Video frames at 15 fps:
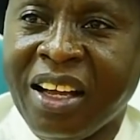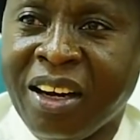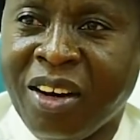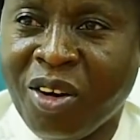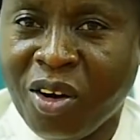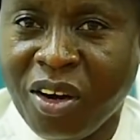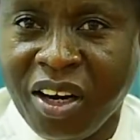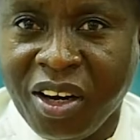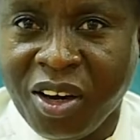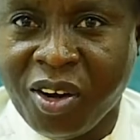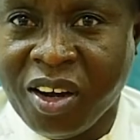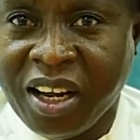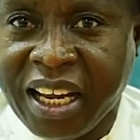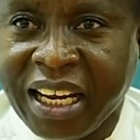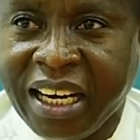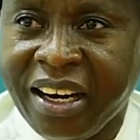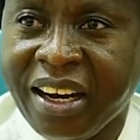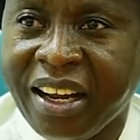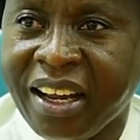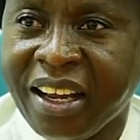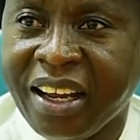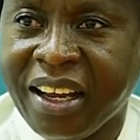nodding your head
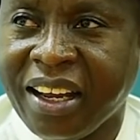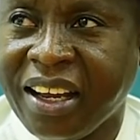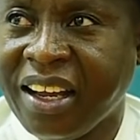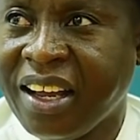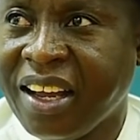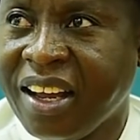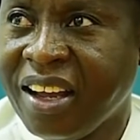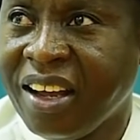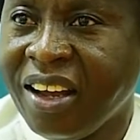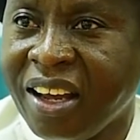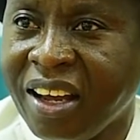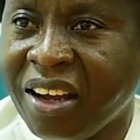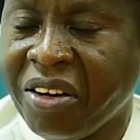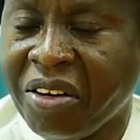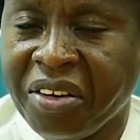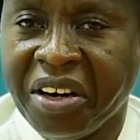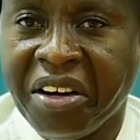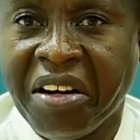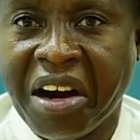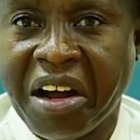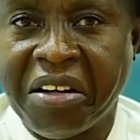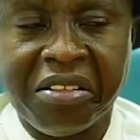on the
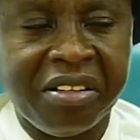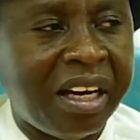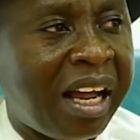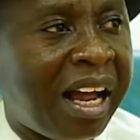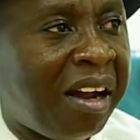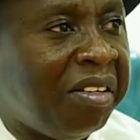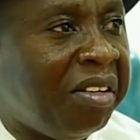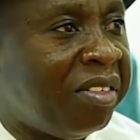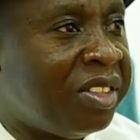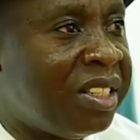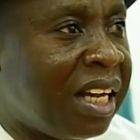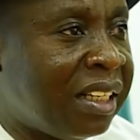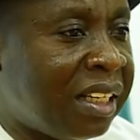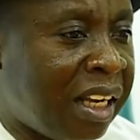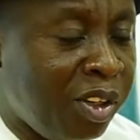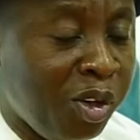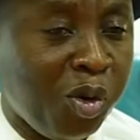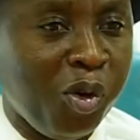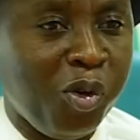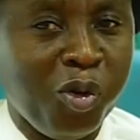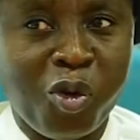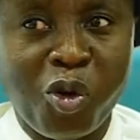ground? How does that? Are you
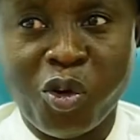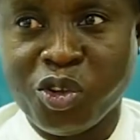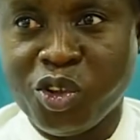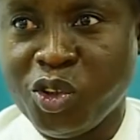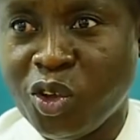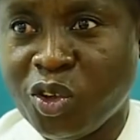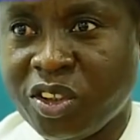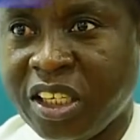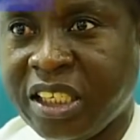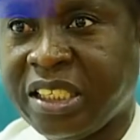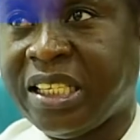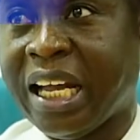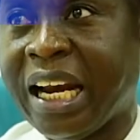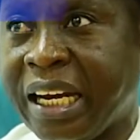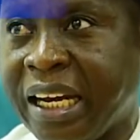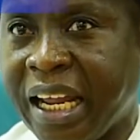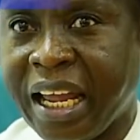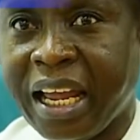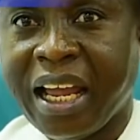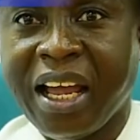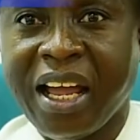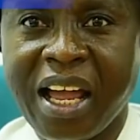going to continuously stand
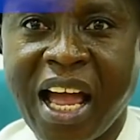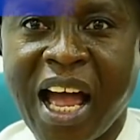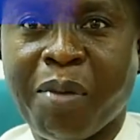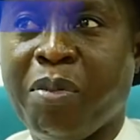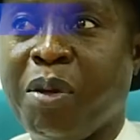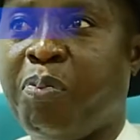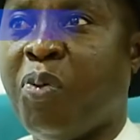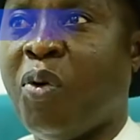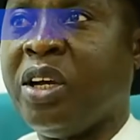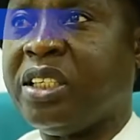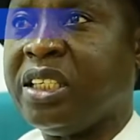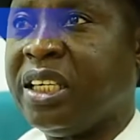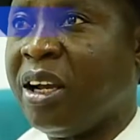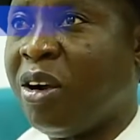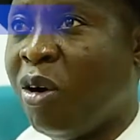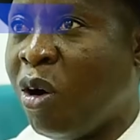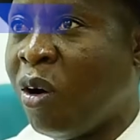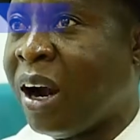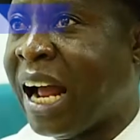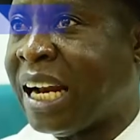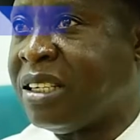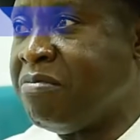there and be pointing a
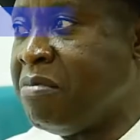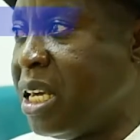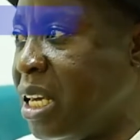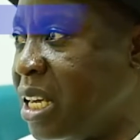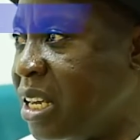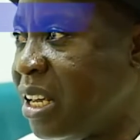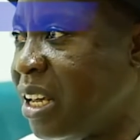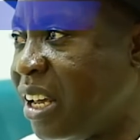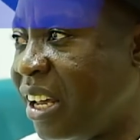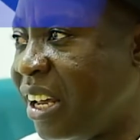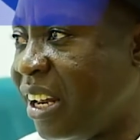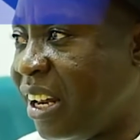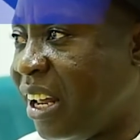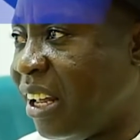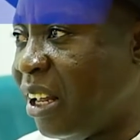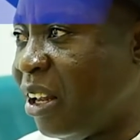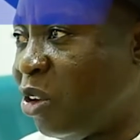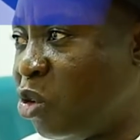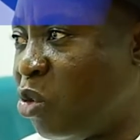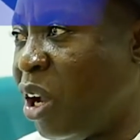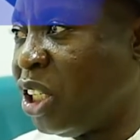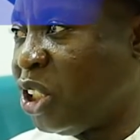gun at me
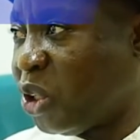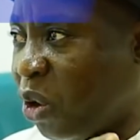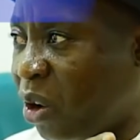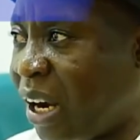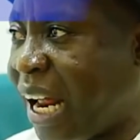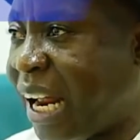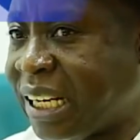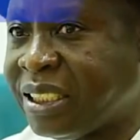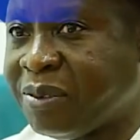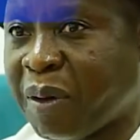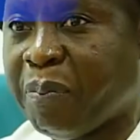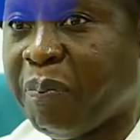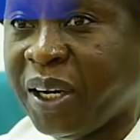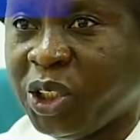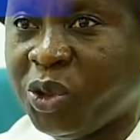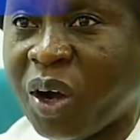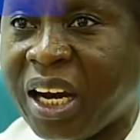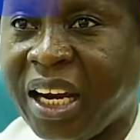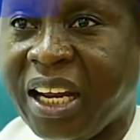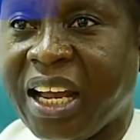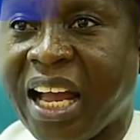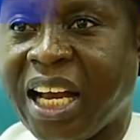to ensure that
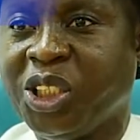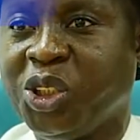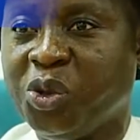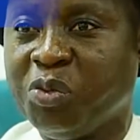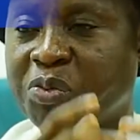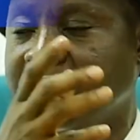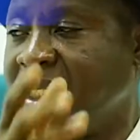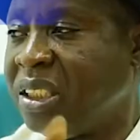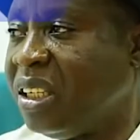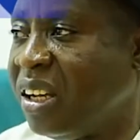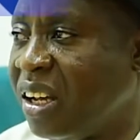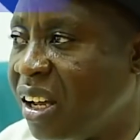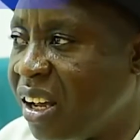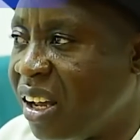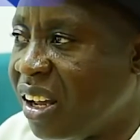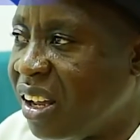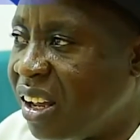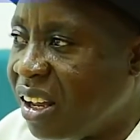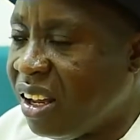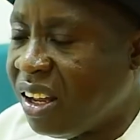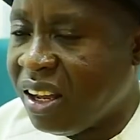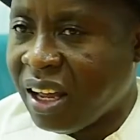perpetually I should be?
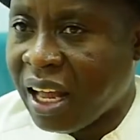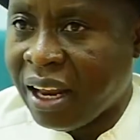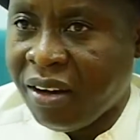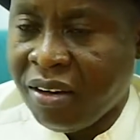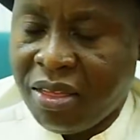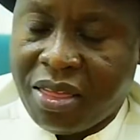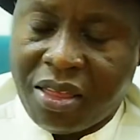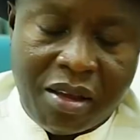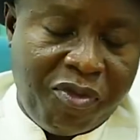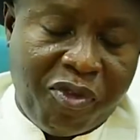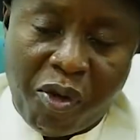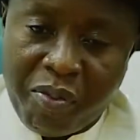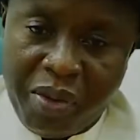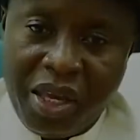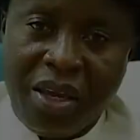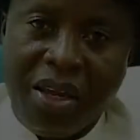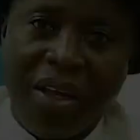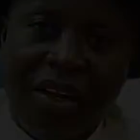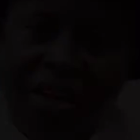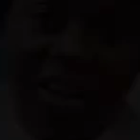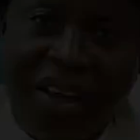I don't. For me,